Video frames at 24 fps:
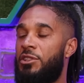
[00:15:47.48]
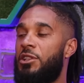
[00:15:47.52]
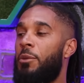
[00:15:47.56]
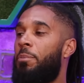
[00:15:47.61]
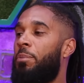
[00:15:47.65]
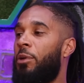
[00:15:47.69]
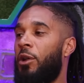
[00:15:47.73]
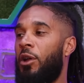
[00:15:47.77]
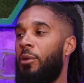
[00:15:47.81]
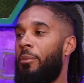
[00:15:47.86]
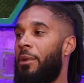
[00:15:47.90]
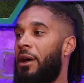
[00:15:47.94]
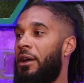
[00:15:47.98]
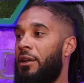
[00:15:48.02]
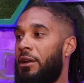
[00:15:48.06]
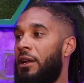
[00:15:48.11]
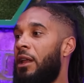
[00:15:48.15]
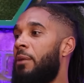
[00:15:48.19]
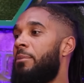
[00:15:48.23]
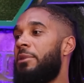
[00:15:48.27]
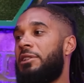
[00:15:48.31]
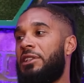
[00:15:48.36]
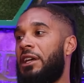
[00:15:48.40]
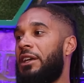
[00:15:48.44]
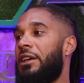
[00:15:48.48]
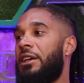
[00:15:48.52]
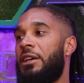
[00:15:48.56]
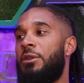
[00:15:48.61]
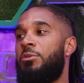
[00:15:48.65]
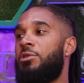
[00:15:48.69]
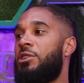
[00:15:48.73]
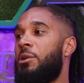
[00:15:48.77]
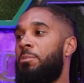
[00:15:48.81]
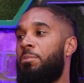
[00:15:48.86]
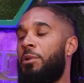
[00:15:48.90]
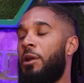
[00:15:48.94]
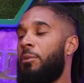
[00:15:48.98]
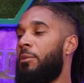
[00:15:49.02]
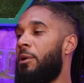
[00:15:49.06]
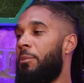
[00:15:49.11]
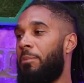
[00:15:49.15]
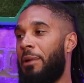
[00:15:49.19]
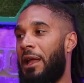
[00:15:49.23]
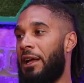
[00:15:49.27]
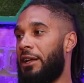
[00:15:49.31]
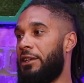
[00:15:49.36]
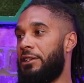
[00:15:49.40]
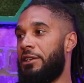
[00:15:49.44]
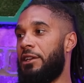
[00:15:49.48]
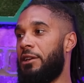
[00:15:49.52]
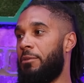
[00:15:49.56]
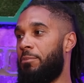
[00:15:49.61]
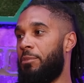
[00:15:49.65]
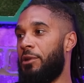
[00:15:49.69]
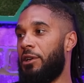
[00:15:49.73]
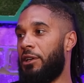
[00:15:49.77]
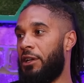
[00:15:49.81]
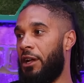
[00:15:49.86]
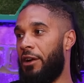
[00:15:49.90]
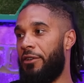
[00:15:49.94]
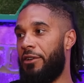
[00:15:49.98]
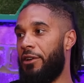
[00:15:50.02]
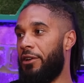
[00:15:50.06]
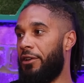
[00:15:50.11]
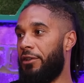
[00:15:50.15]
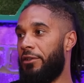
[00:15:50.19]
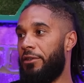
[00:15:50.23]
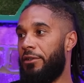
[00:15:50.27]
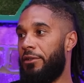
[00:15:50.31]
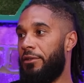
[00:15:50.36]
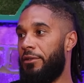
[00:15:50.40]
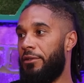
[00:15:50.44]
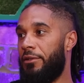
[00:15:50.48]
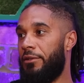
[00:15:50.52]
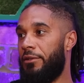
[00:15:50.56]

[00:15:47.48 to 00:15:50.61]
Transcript: He was uh, a plumber. Let me tell you, he was a plumber blagging you. But carry on.